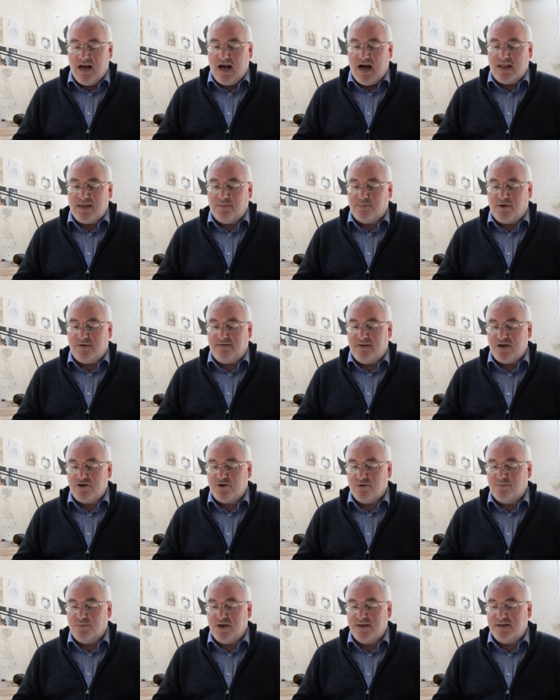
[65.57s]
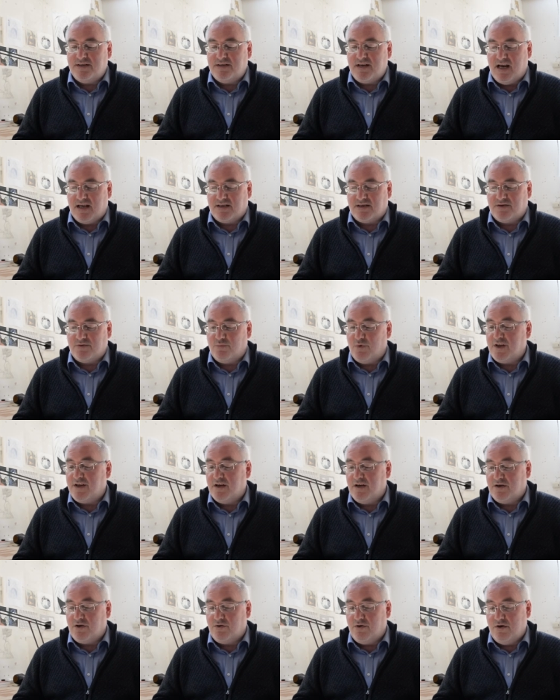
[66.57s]
And the professional princess with
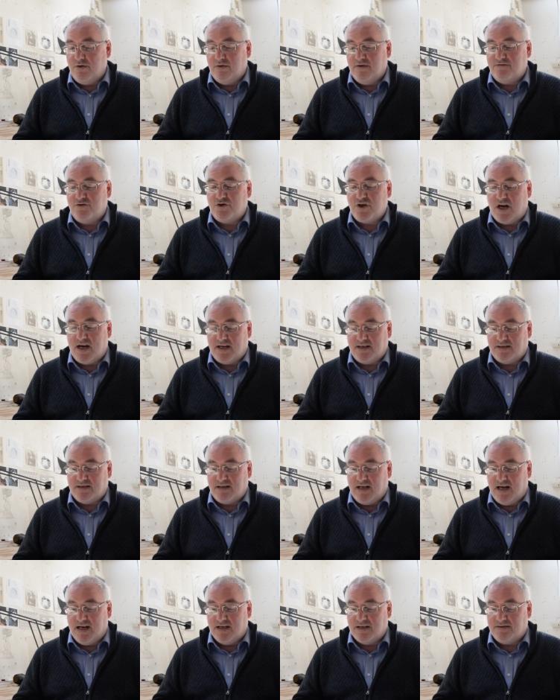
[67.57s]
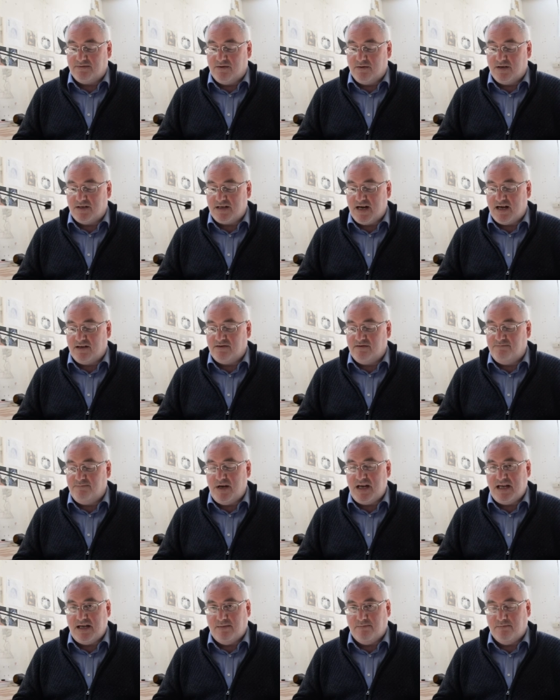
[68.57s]
her crew of giant slayers from the town of
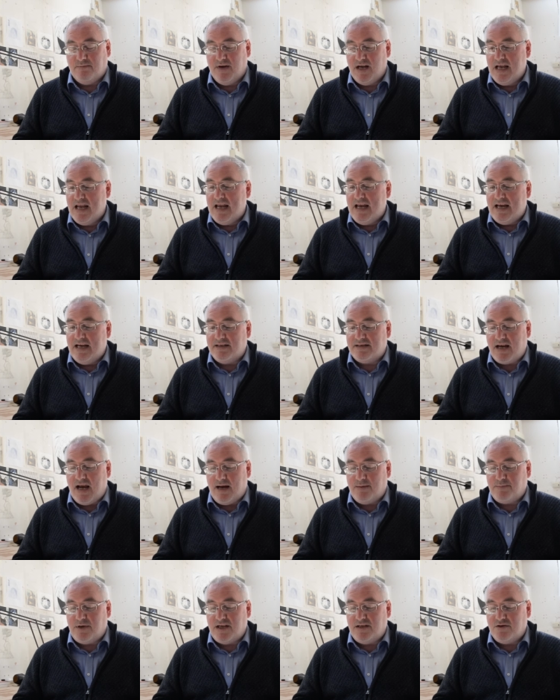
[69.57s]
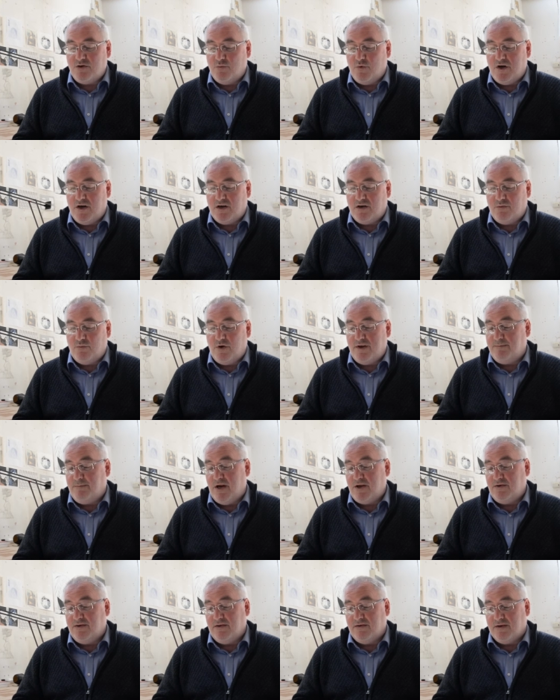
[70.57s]
Beam is happy to work with
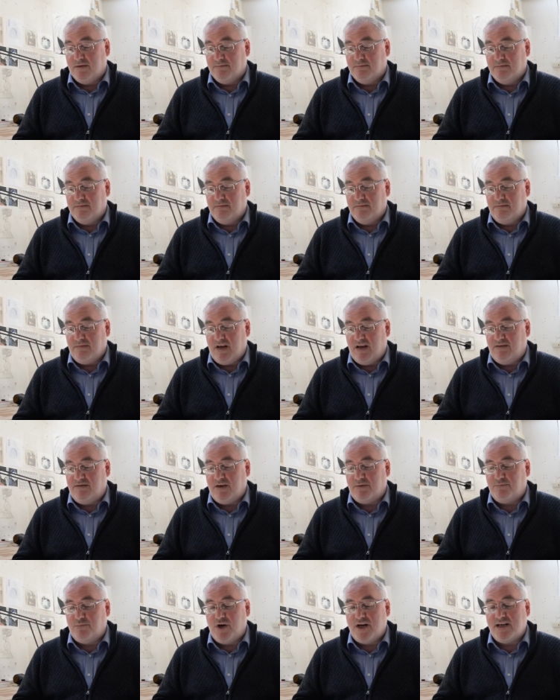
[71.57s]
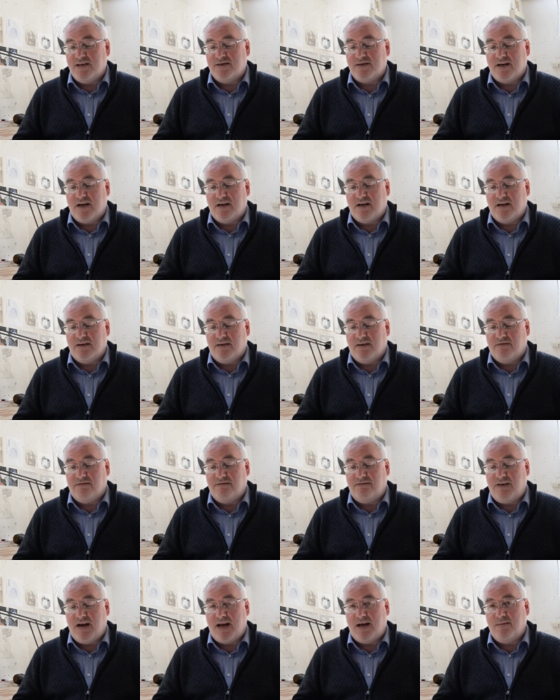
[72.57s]
both of them if it brings her the
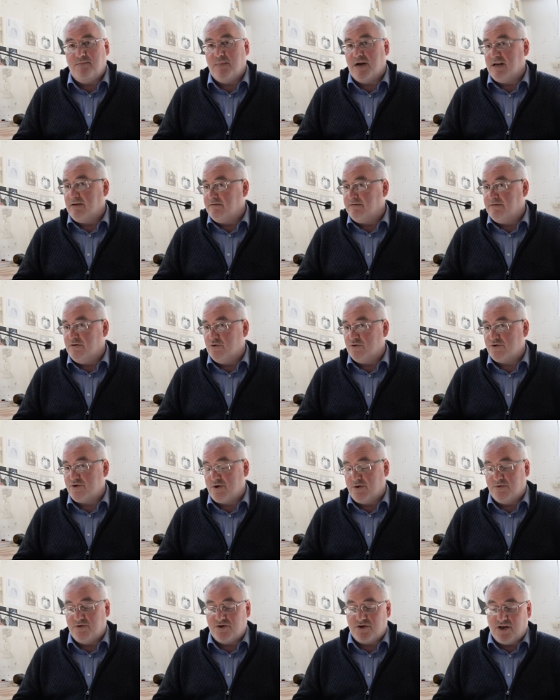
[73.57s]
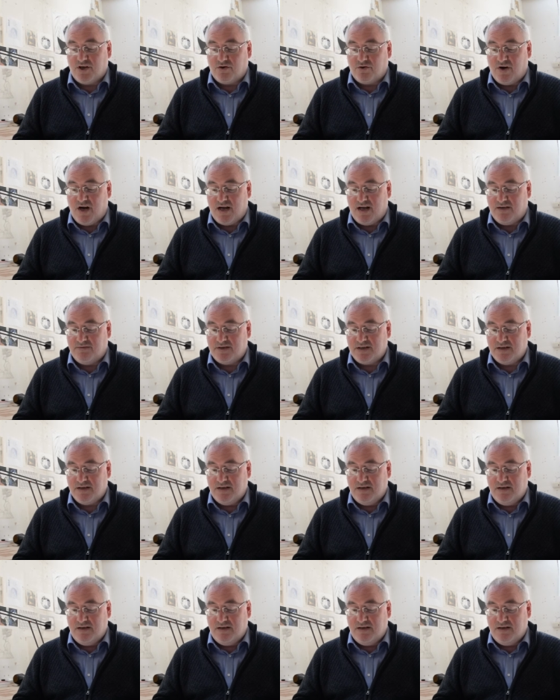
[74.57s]
fame and fortune she craves.